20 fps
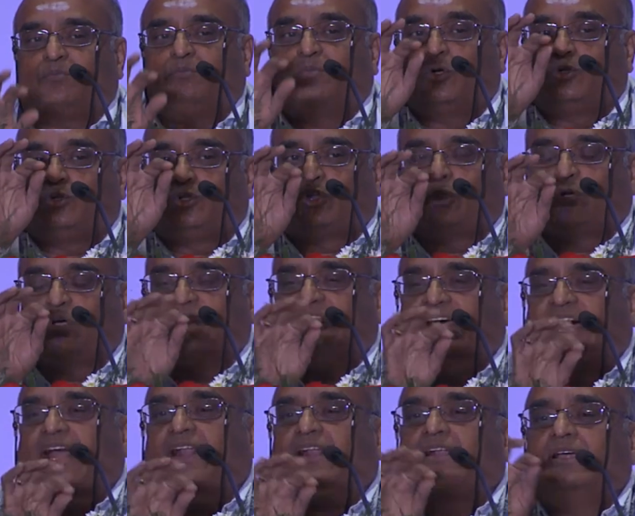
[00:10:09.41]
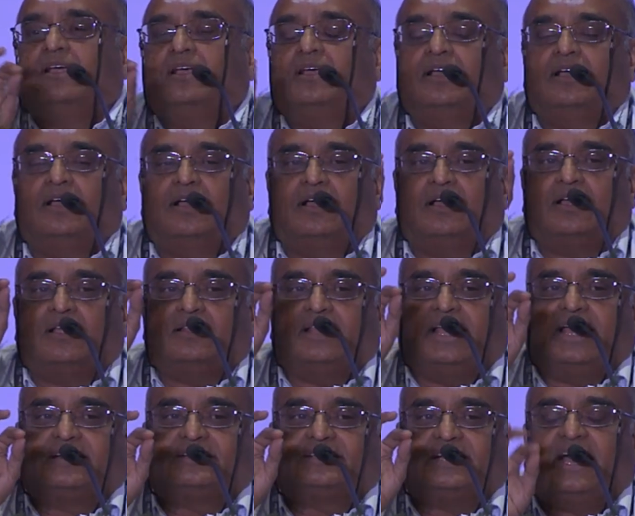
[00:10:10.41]
put together,
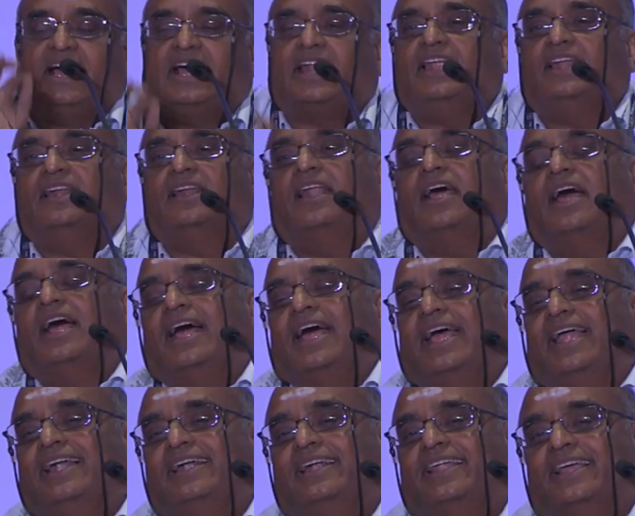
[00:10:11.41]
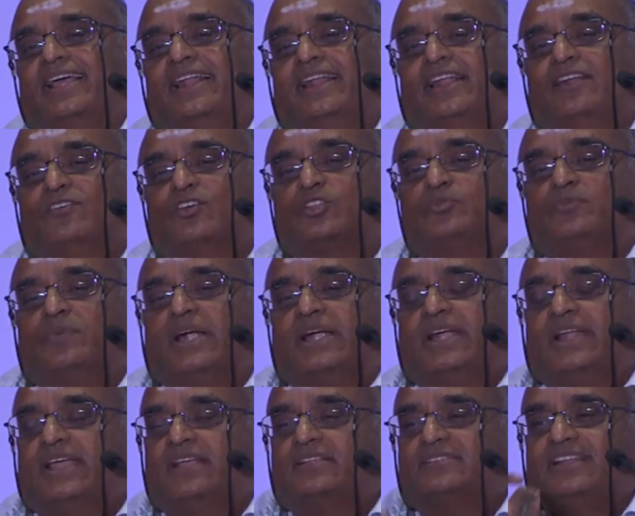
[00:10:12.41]
their share in Indian
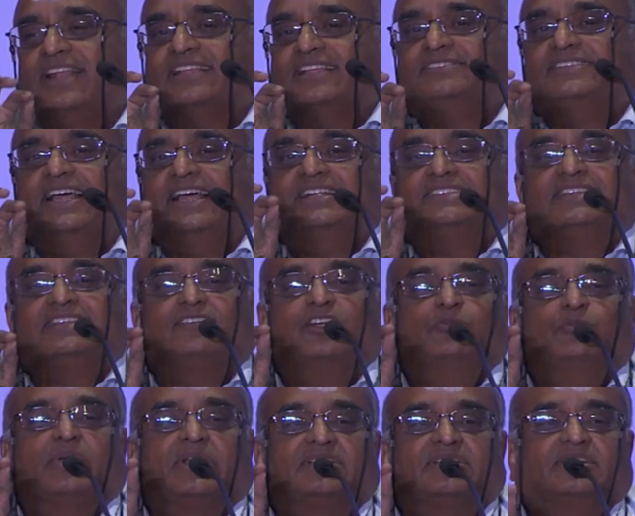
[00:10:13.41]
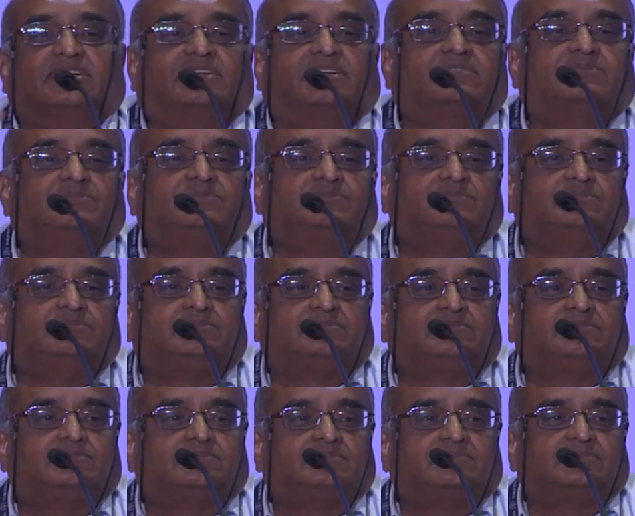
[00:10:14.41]
investment is less than 7%.
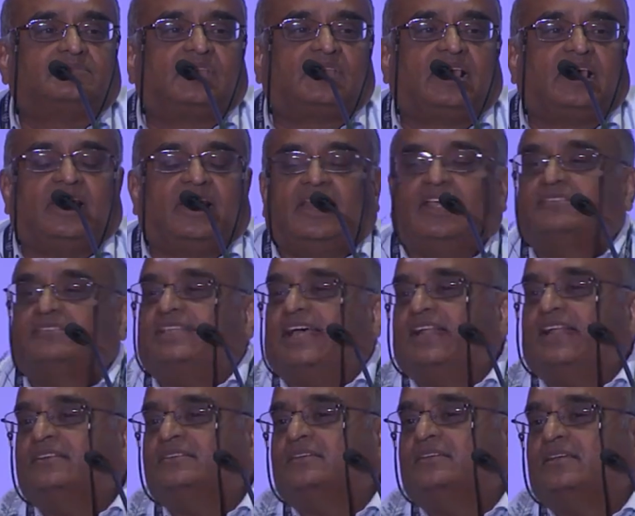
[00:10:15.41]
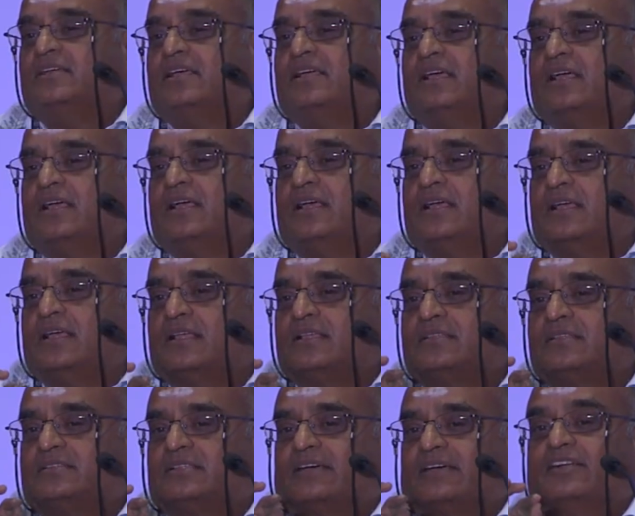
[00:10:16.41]
Less than
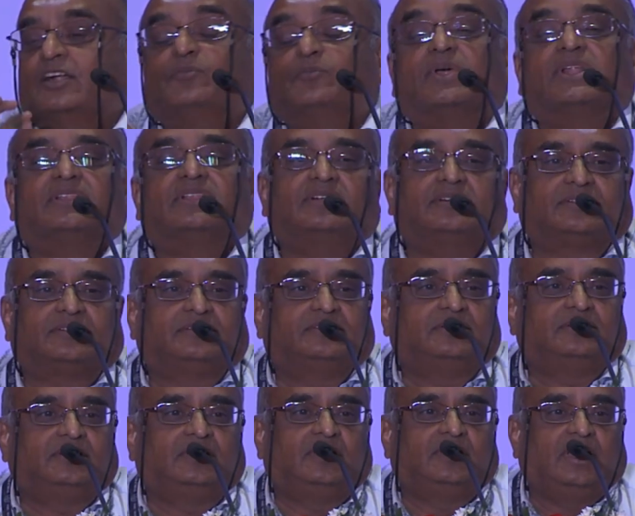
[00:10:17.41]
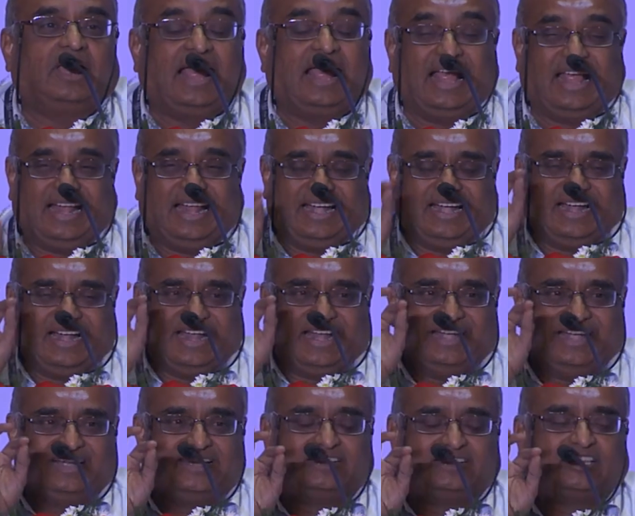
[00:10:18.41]
7%.
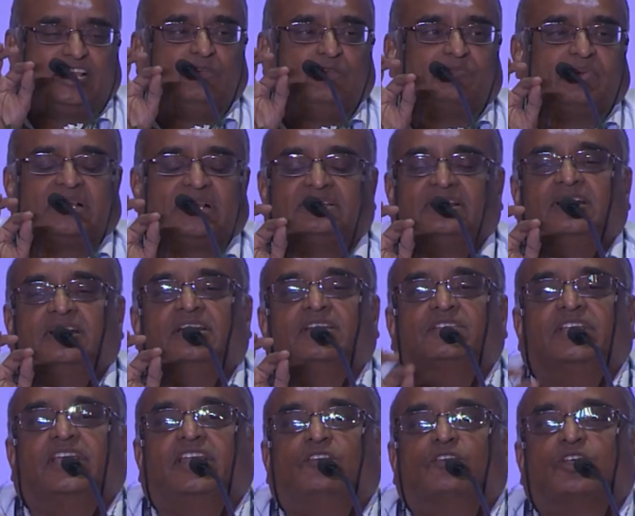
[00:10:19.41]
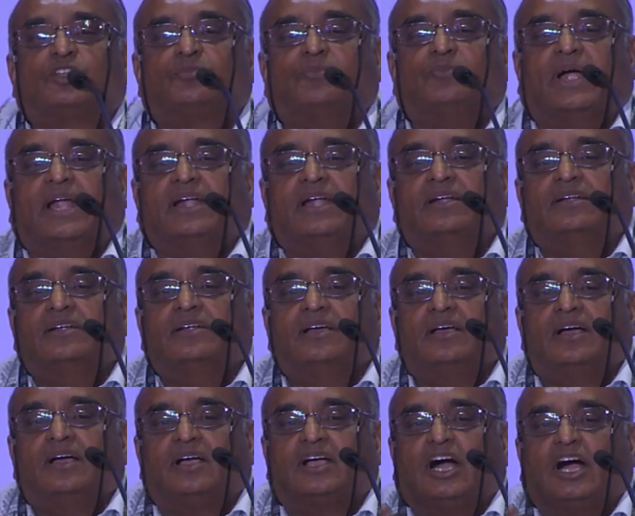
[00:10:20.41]
93% of the investment
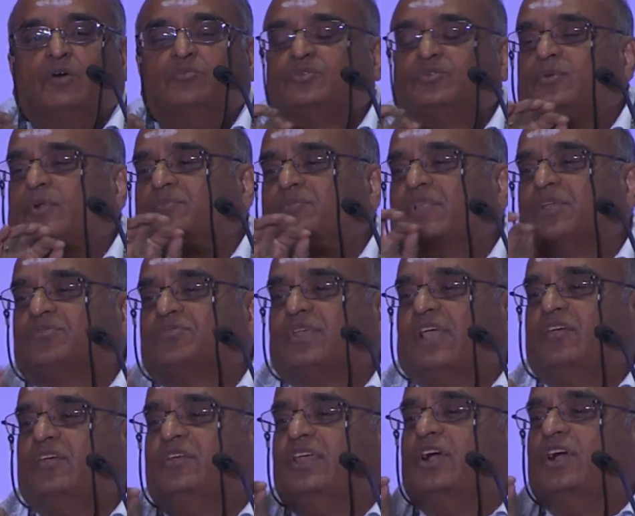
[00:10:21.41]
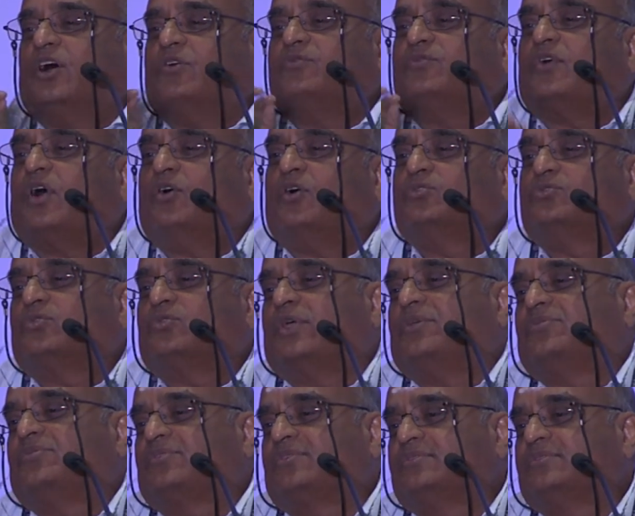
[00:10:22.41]
comes from the saving of housewives.